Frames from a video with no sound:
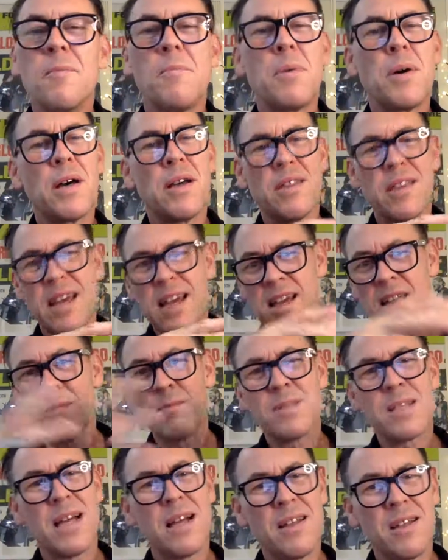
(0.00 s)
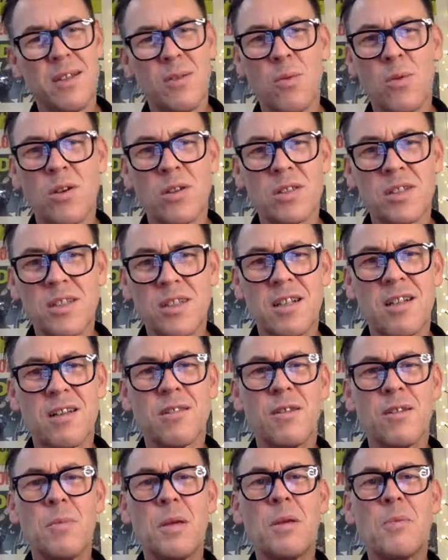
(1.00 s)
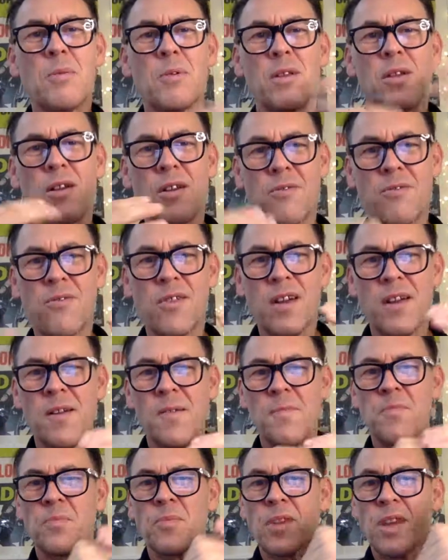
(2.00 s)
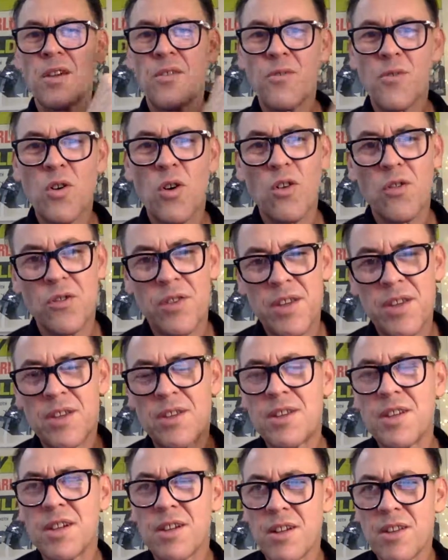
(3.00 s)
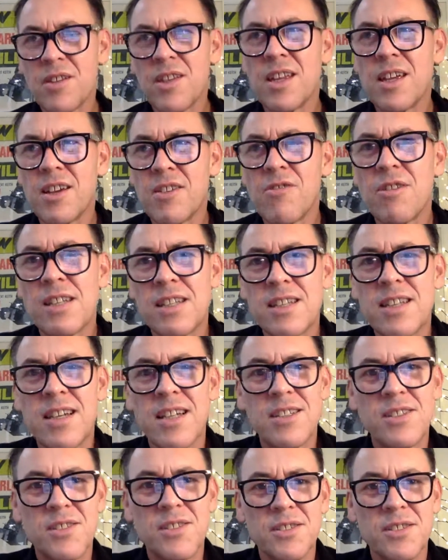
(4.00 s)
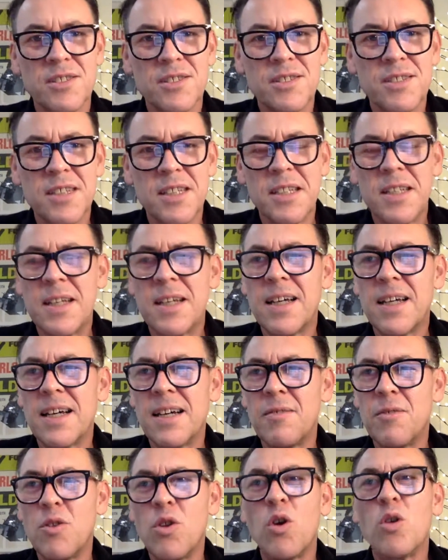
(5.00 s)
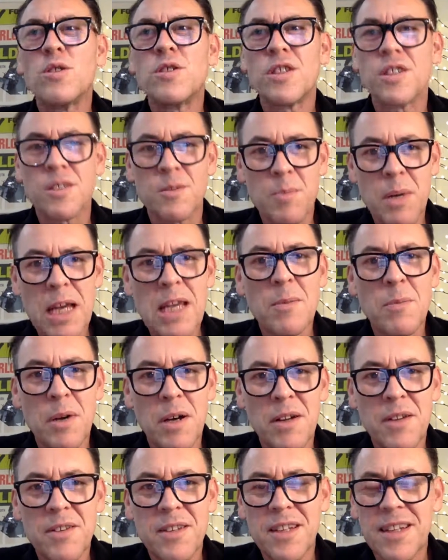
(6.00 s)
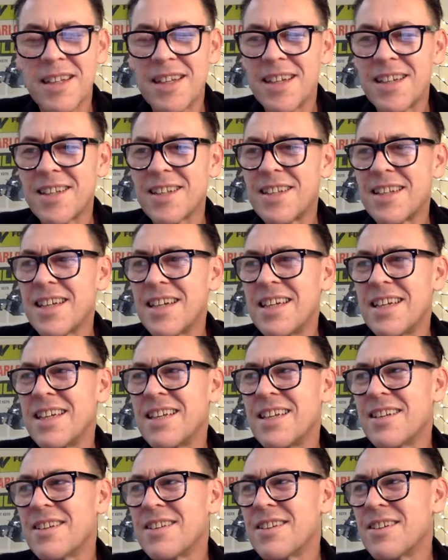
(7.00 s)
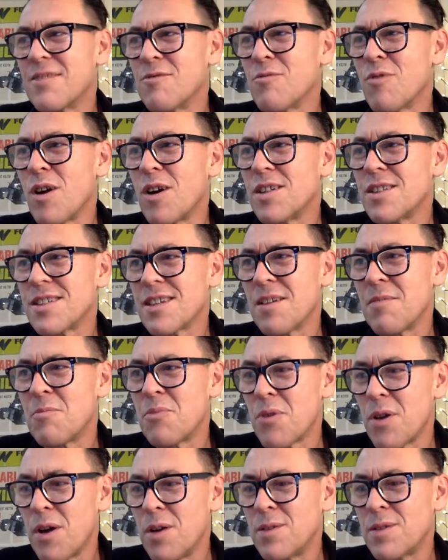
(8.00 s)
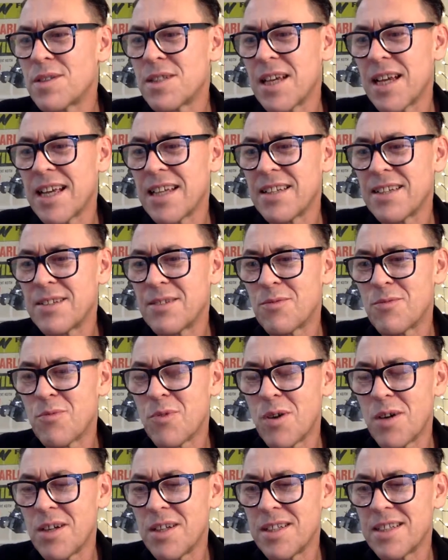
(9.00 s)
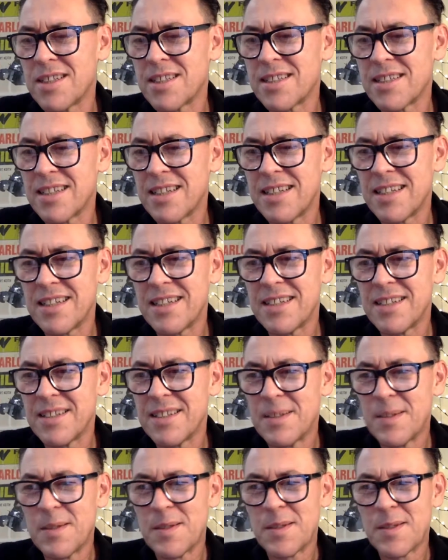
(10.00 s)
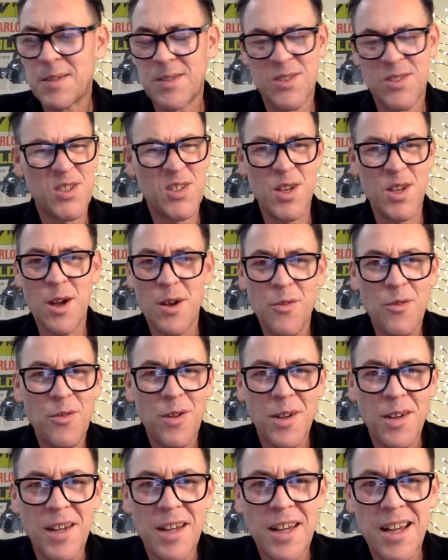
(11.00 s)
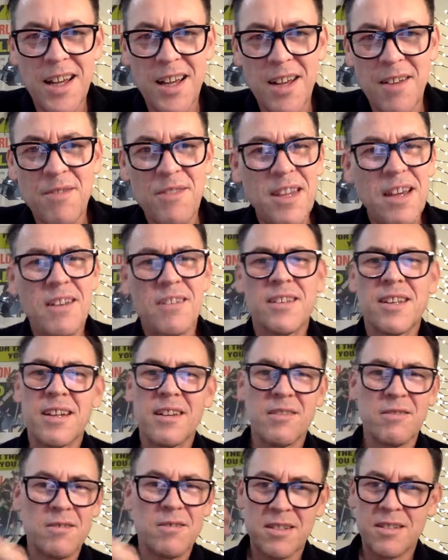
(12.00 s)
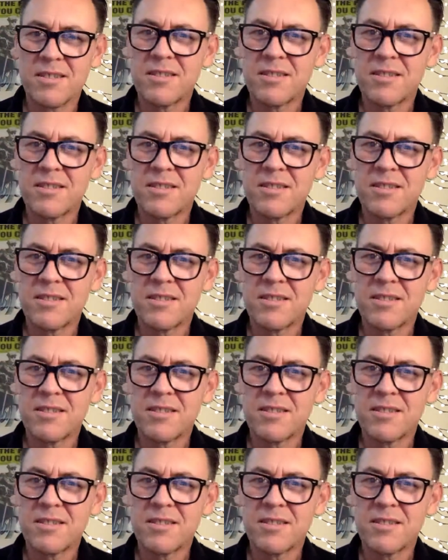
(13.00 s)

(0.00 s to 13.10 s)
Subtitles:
but that comes out in the wash. The people that have have got the accreditations, not just paper, the right approach and the right stuff. They'll